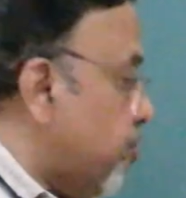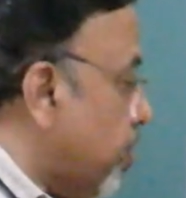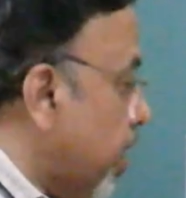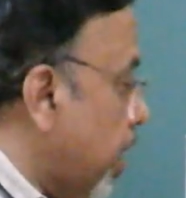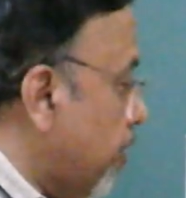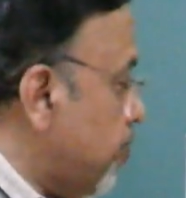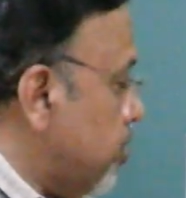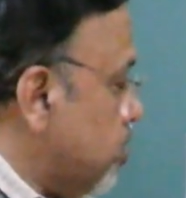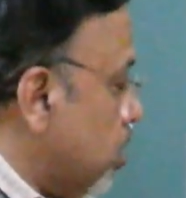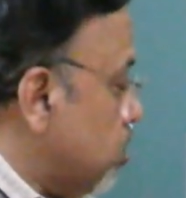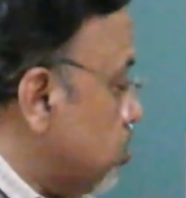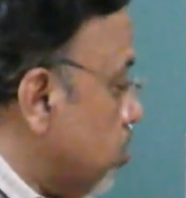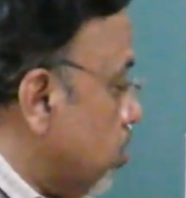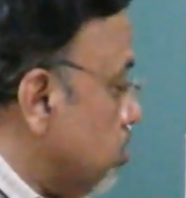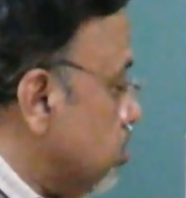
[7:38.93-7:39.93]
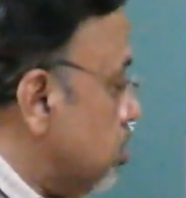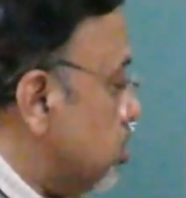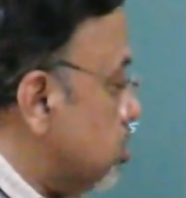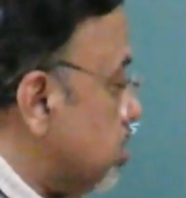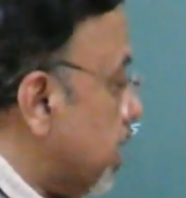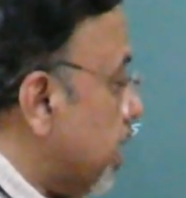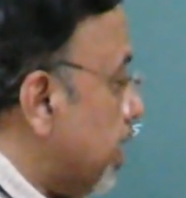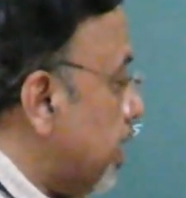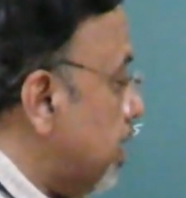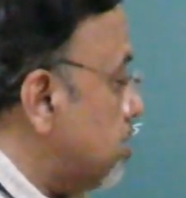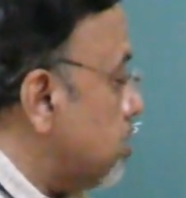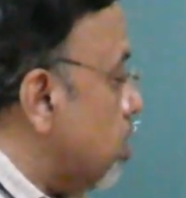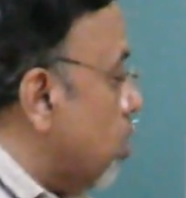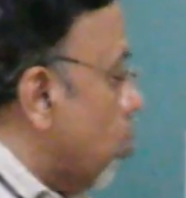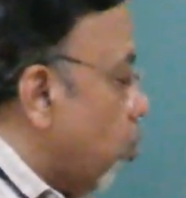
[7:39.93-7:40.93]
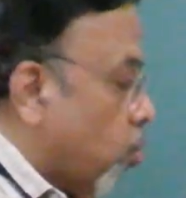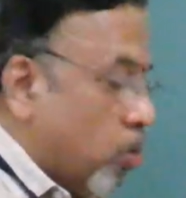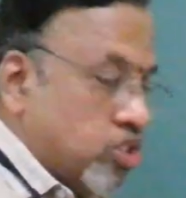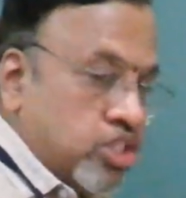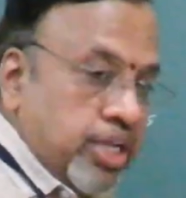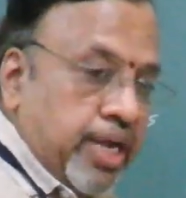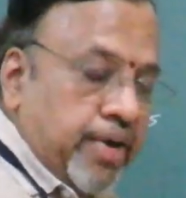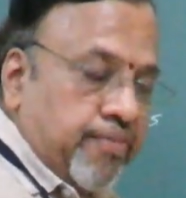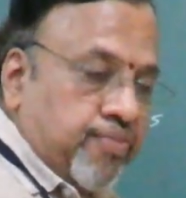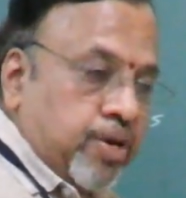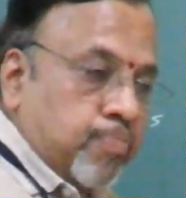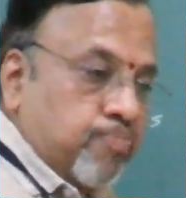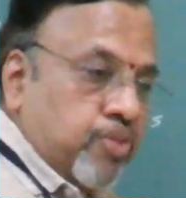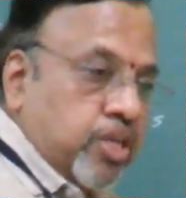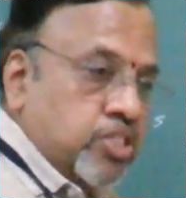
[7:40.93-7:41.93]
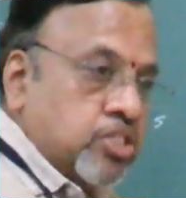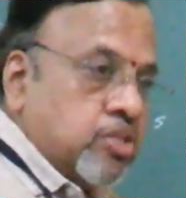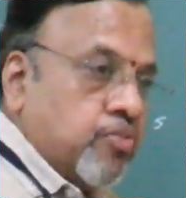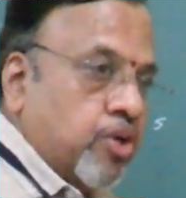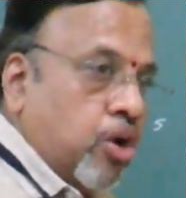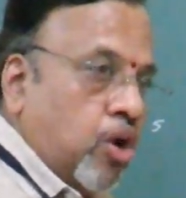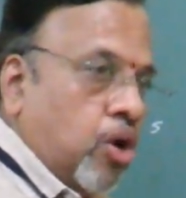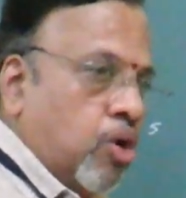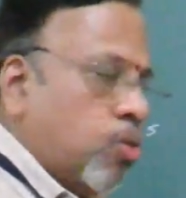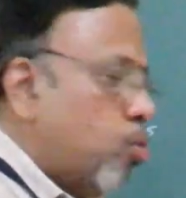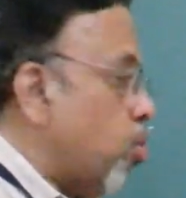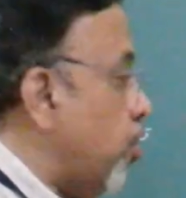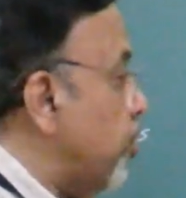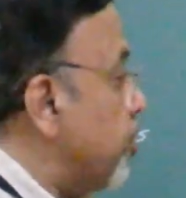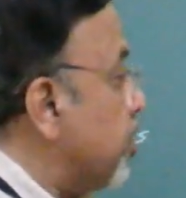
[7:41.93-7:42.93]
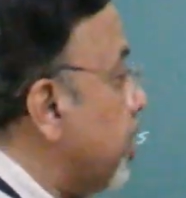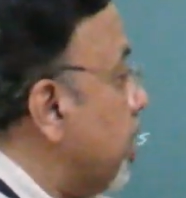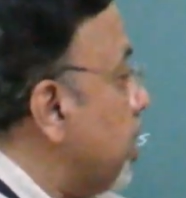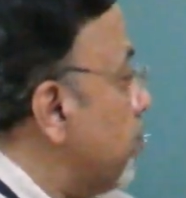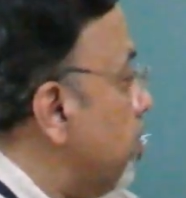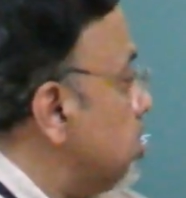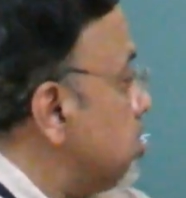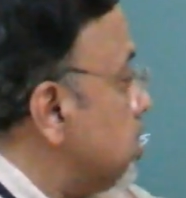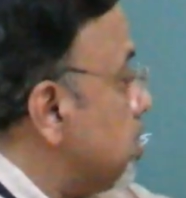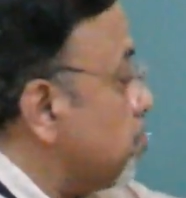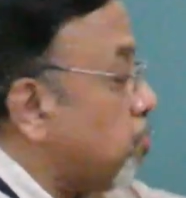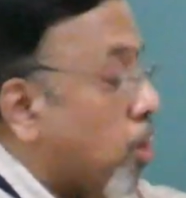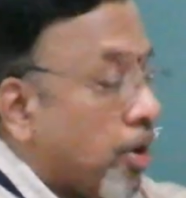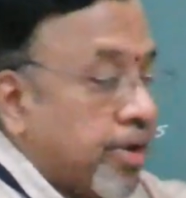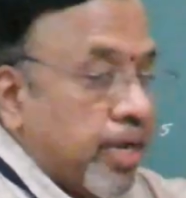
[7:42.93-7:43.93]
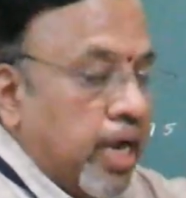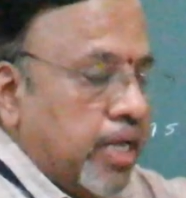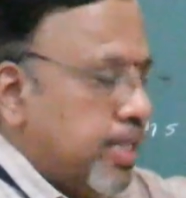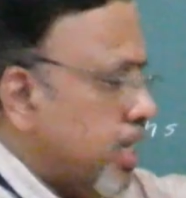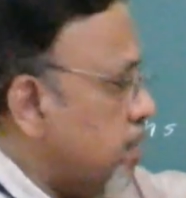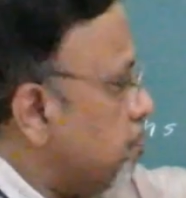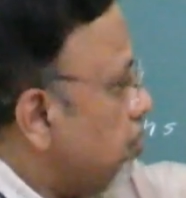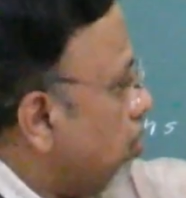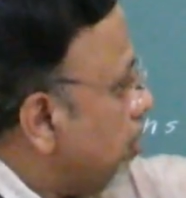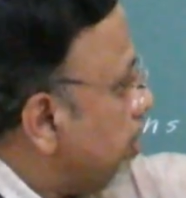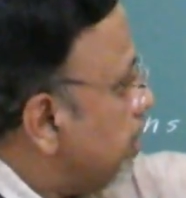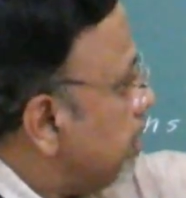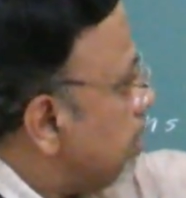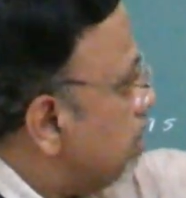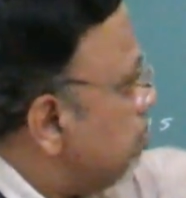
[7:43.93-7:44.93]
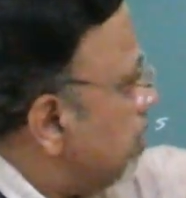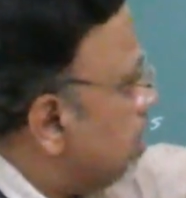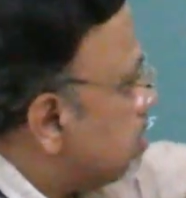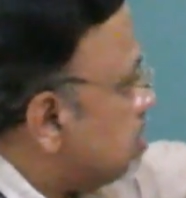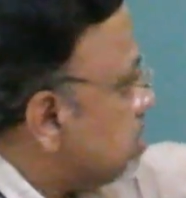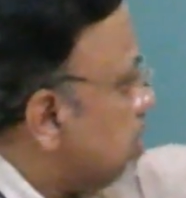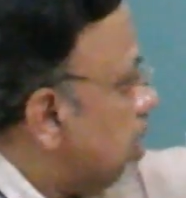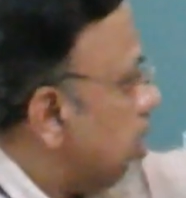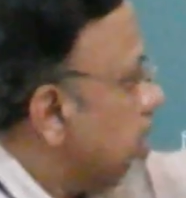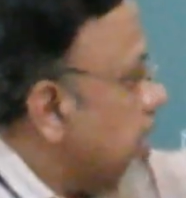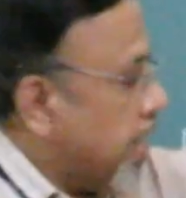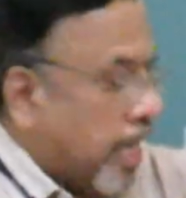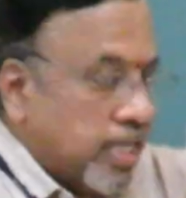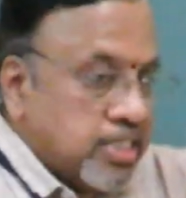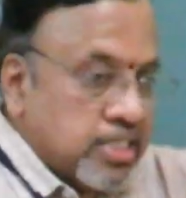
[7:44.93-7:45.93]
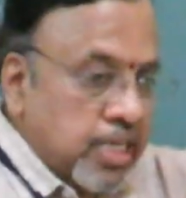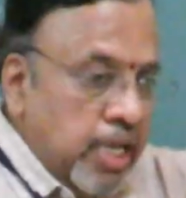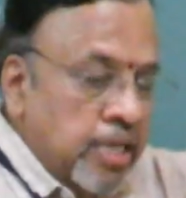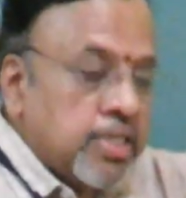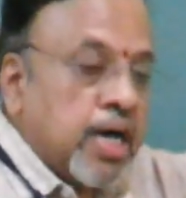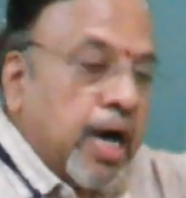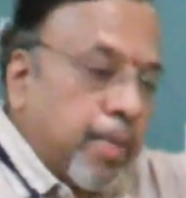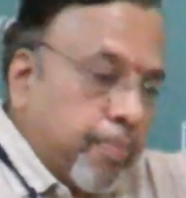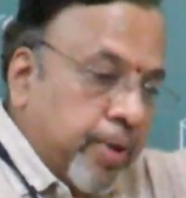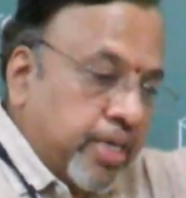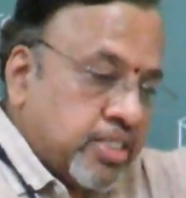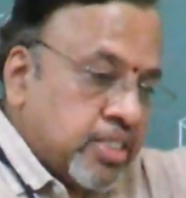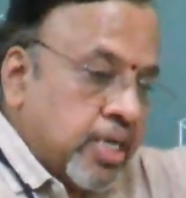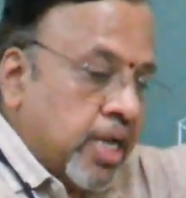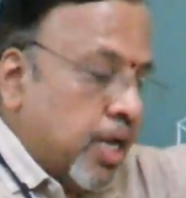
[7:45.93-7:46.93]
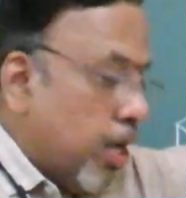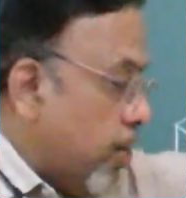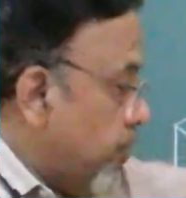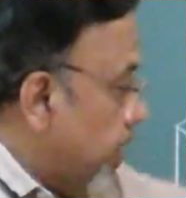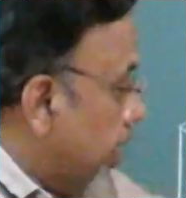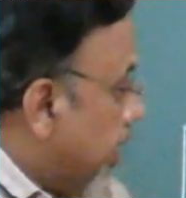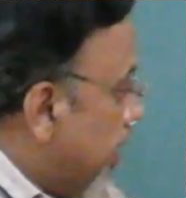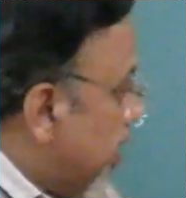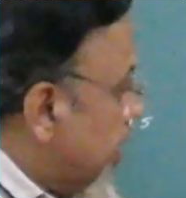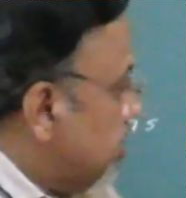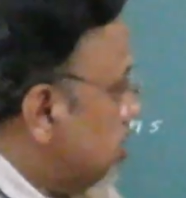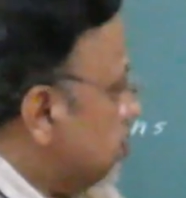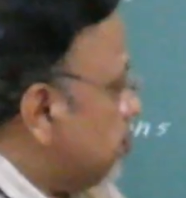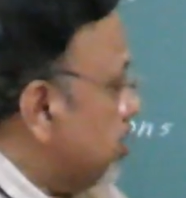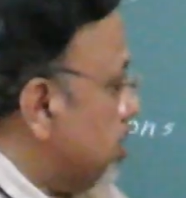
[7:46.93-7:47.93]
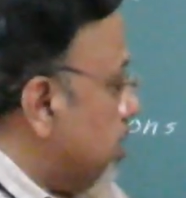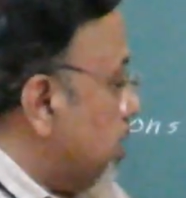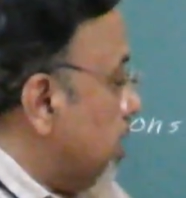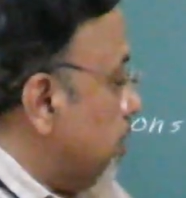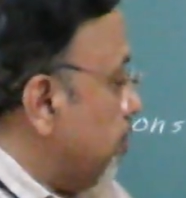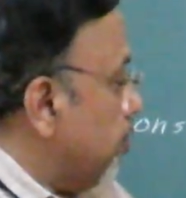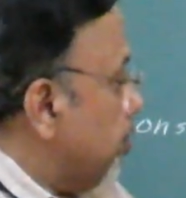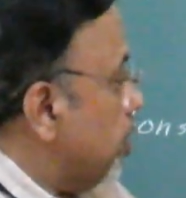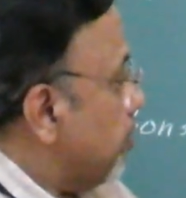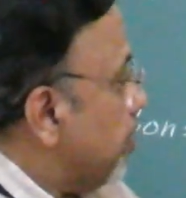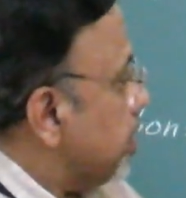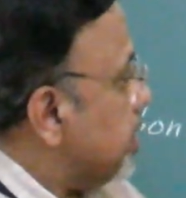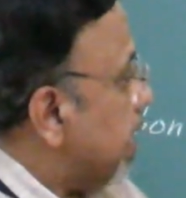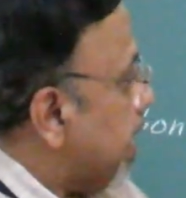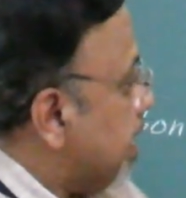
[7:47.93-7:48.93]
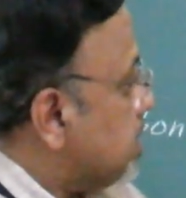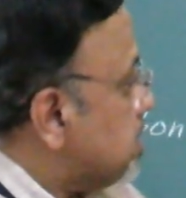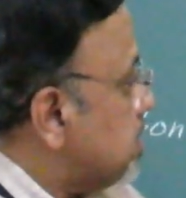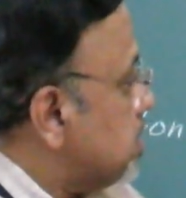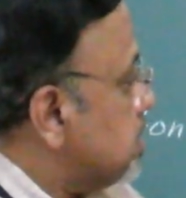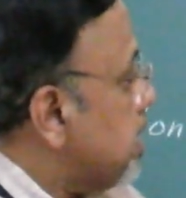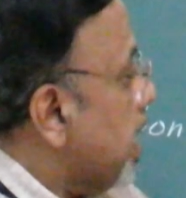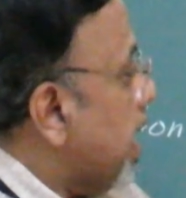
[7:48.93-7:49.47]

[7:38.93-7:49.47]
we have these isosceles triangles originate from this. They are all going to converge at a point, and that point can be considered as the apex. Now again in this particular, if I define the axis